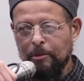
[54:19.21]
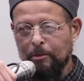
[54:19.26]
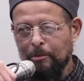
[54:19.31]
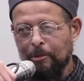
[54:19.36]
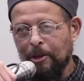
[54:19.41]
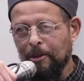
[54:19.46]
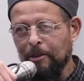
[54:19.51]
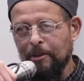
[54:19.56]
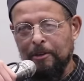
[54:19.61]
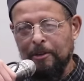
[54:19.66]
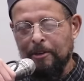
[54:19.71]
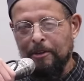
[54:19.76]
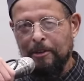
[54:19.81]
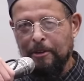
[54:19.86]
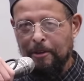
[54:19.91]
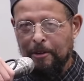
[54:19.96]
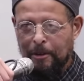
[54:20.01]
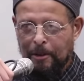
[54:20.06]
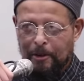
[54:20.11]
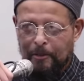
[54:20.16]
We might
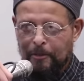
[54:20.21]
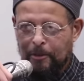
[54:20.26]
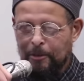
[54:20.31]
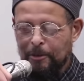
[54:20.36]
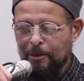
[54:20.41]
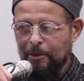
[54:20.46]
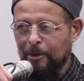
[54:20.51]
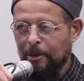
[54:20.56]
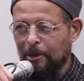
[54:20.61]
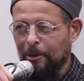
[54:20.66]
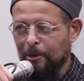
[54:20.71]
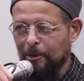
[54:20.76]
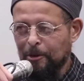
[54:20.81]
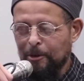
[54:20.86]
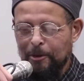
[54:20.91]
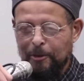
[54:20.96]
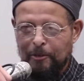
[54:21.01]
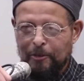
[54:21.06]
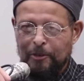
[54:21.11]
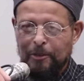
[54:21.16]
have a day
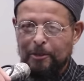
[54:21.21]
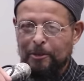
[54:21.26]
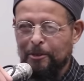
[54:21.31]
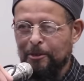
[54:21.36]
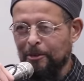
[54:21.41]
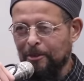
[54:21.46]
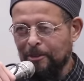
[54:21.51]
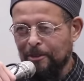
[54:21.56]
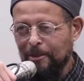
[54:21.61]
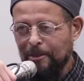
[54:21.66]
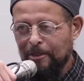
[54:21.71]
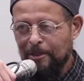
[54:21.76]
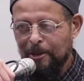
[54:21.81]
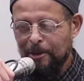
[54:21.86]
or difference.